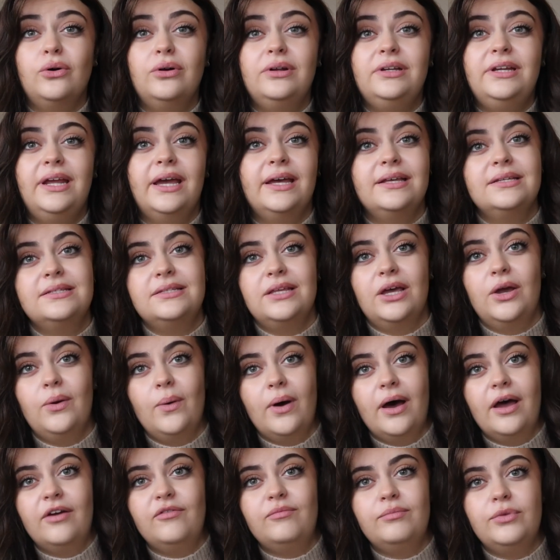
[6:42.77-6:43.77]
on yet. So
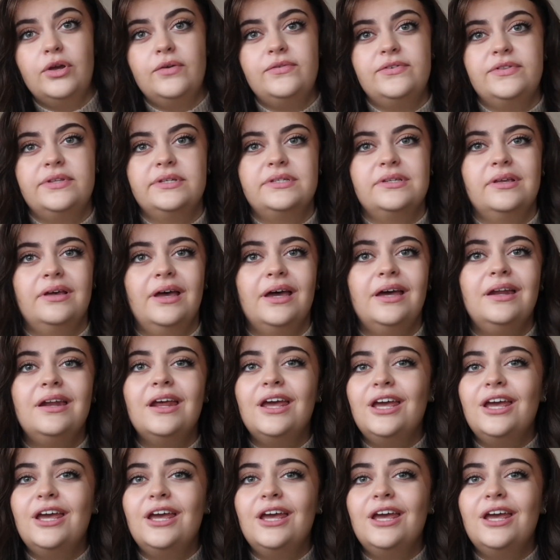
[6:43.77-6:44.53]
I've moved to the side.